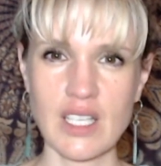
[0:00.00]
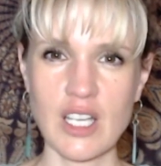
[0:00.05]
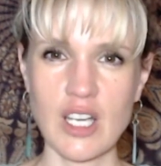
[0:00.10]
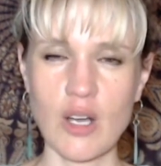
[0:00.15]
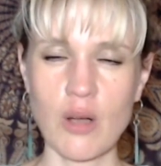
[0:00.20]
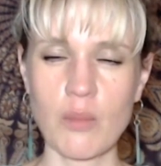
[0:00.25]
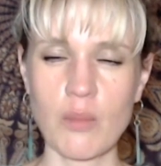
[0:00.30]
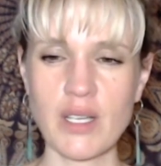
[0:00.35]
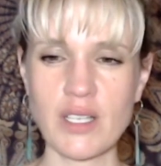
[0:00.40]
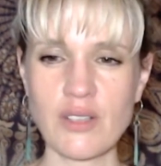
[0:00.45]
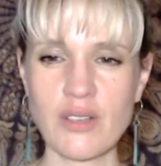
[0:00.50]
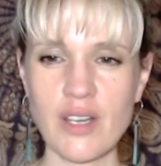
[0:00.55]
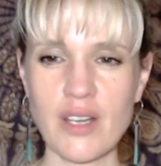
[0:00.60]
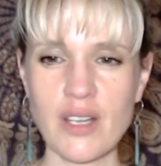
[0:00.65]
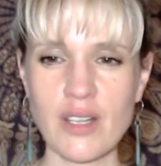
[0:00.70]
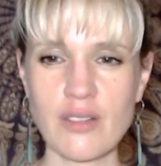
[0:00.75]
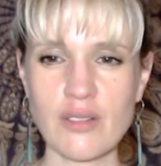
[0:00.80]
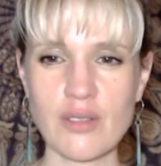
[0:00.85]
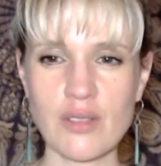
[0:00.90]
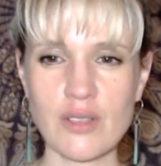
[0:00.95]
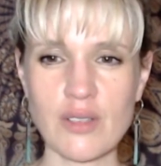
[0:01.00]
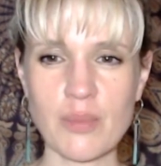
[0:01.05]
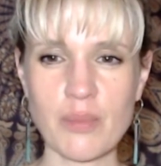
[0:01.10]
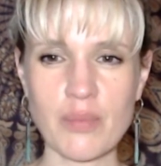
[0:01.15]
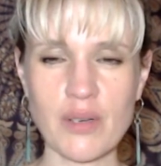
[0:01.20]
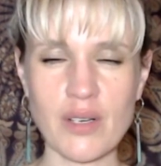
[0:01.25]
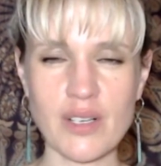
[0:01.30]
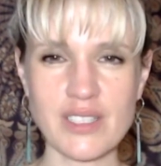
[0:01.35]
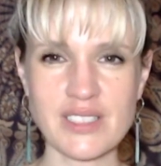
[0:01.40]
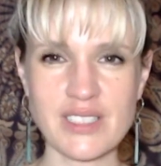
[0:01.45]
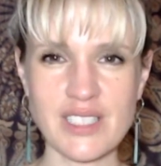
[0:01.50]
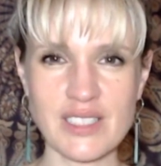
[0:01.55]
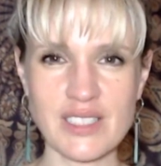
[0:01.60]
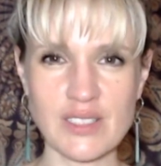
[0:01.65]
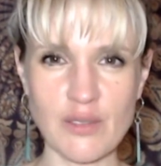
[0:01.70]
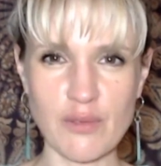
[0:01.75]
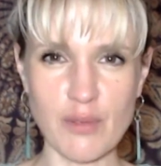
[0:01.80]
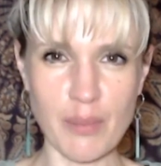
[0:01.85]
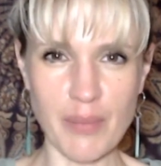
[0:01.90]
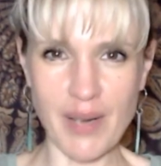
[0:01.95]
And when you're going through the process
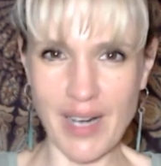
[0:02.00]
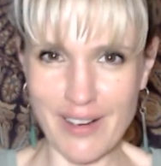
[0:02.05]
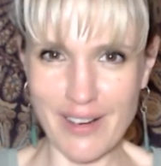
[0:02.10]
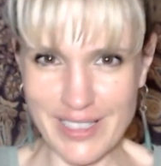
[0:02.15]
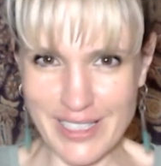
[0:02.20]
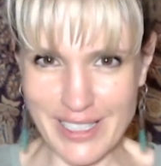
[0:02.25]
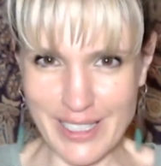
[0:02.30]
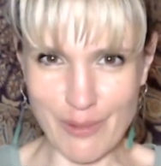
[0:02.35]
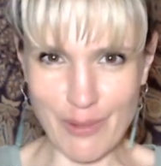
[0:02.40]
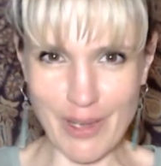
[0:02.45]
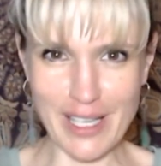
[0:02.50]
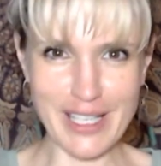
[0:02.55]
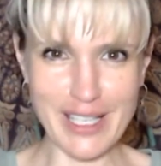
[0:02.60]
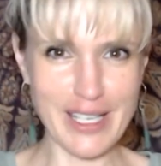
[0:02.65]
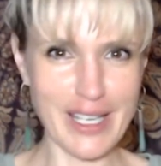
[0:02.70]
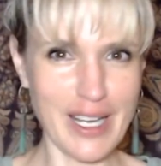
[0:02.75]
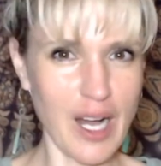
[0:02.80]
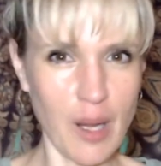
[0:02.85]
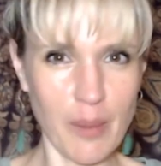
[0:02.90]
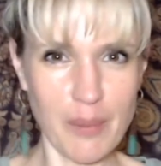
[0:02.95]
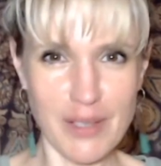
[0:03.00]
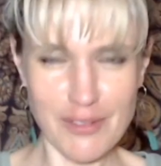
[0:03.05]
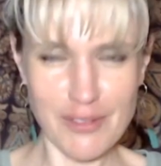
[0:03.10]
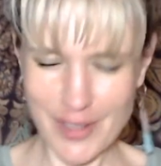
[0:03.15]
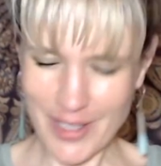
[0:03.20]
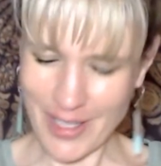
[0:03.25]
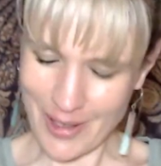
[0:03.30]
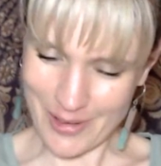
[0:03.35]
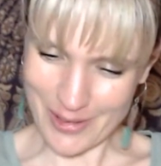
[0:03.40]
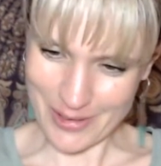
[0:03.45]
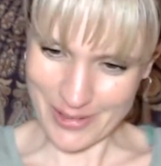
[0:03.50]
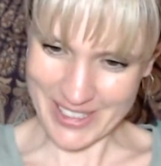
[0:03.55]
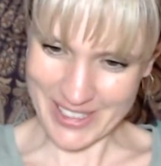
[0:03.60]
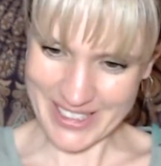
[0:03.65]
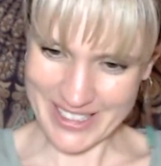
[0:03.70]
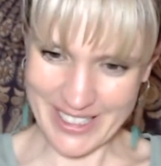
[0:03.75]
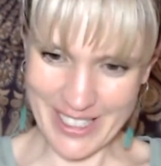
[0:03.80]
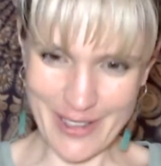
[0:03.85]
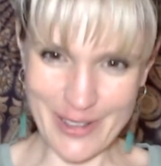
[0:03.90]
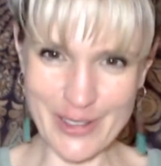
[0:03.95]
of apparently waking up, even though there
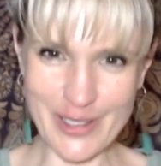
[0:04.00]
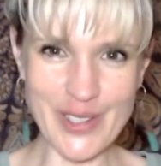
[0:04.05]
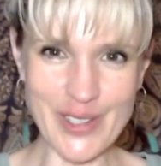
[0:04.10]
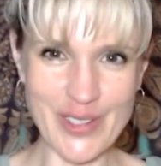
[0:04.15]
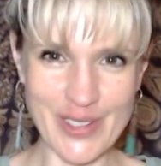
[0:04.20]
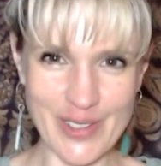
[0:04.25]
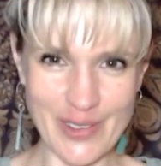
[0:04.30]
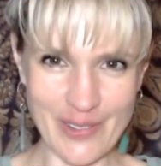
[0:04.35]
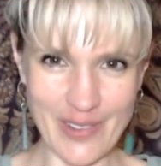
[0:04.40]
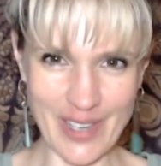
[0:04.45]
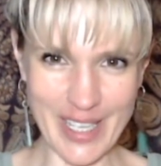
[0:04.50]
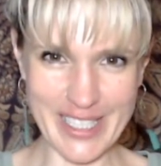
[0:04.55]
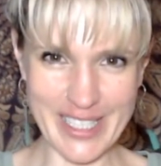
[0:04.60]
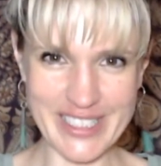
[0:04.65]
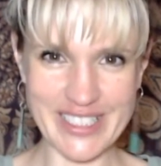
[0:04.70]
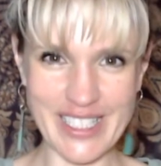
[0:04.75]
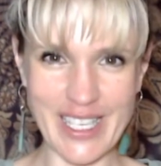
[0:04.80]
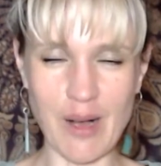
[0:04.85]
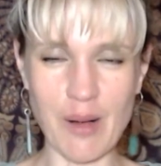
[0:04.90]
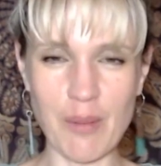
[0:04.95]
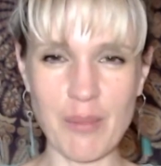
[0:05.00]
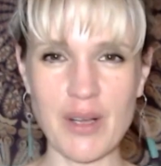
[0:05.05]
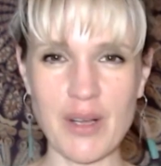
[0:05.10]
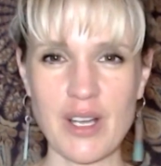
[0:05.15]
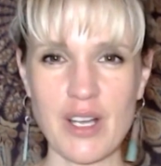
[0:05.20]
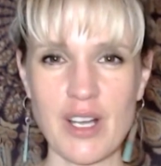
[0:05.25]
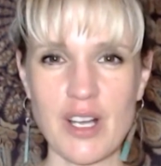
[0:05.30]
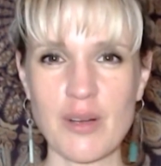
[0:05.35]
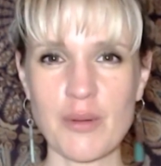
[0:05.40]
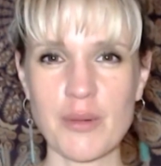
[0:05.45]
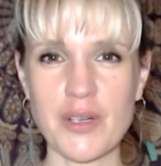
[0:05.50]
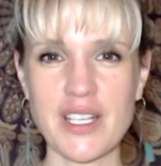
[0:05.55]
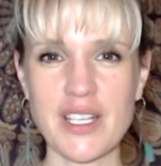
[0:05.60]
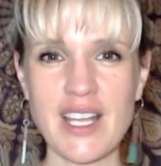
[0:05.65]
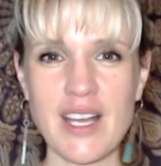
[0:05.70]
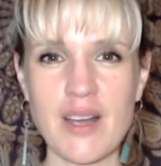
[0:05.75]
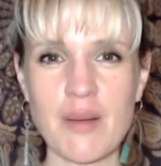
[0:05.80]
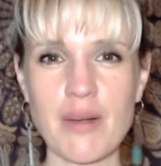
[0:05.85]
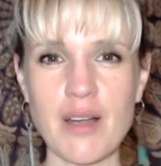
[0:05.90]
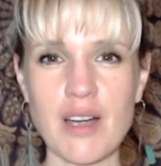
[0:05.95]
is no you that wakes up, when
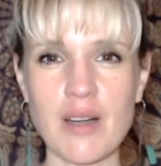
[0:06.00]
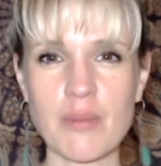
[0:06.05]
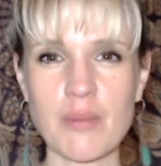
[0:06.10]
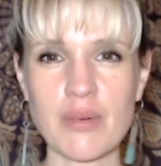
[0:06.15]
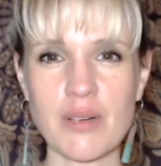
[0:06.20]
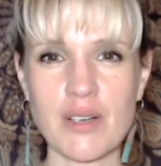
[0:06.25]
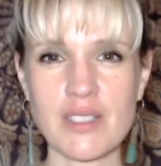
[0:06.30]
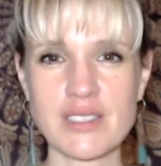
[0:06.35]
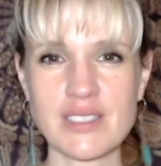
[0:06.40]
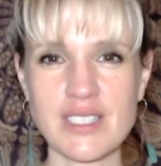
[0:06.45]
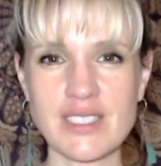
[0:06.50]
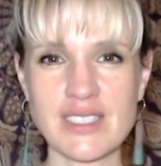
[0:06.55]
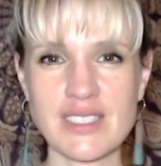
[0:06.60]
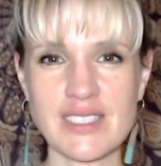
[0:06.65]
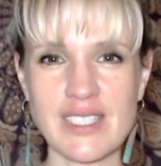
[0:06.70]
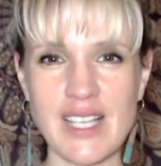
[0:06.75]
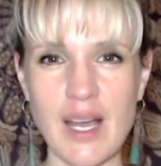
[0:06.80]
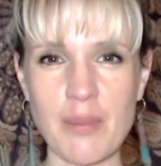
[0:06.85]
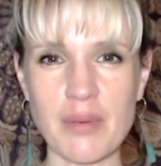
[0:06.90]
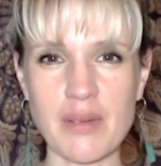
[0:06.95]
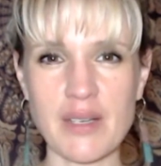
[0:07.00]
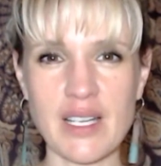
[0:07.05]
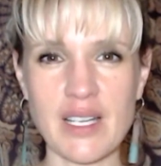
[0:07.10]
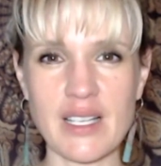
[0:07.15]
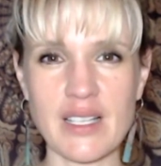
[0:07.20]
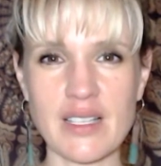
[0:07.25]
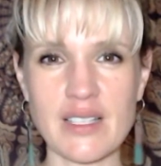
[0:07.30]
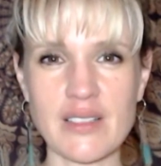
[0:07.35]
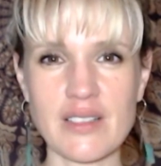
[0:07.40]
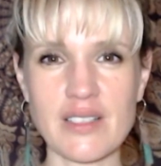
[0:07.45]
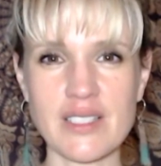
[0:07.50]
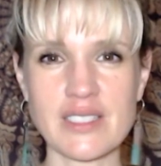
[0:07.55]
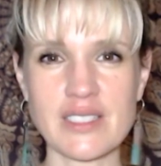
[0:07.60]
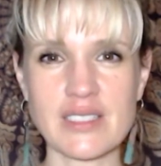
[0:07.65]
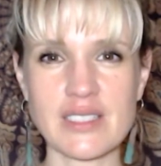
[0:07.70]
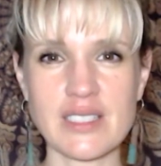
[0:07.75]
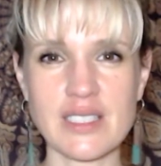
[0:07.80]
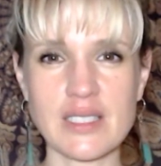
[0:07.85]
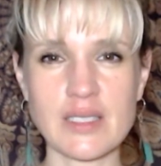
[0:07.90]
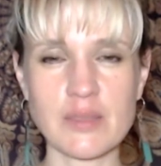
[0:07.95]
that apparent process is happening, there is
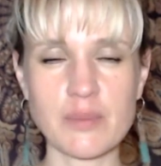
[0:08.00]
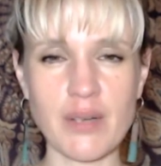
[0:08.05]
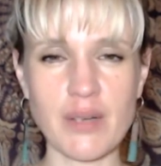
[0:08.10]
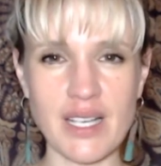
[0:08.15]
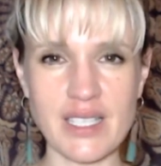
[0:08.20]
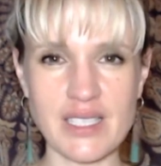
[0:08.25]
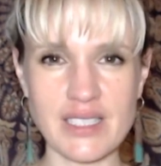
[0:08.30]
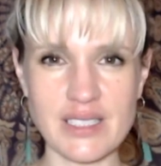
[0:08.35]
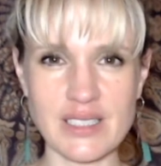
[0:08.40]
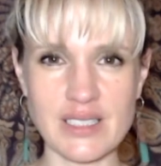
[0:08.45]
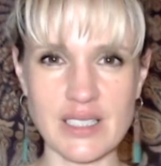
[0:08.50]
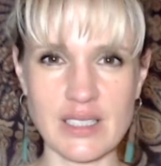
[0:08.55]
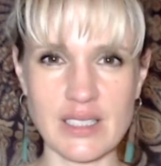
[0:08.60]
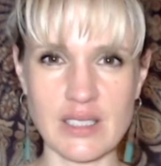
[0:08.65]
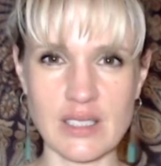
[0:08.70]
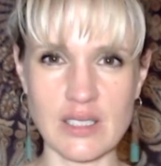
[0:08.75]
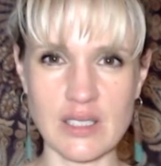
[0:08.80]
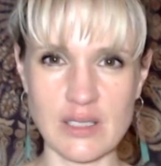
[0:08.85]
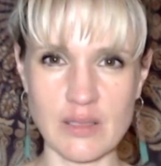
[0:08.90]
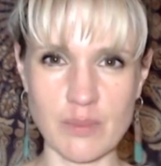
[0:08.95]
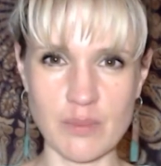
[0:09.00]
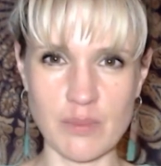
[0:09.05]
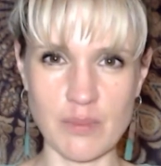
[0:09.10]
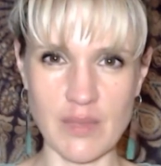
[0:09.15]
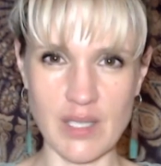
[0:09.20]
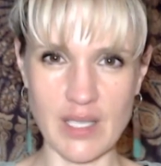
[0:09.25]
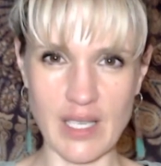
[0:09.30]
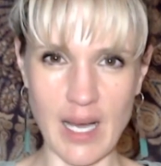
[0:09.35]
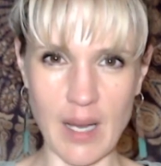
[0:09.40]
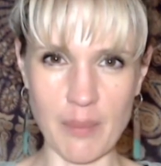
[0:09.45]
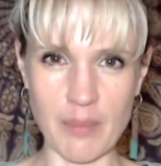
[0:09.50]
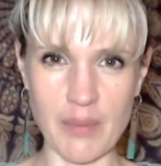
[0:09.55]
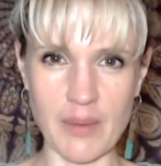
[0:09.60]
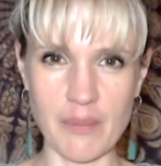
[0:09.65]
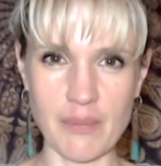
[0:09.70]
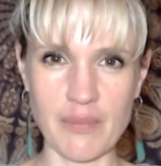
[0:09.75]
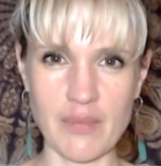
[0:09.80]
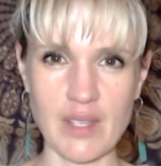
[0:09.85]
these practices that happen.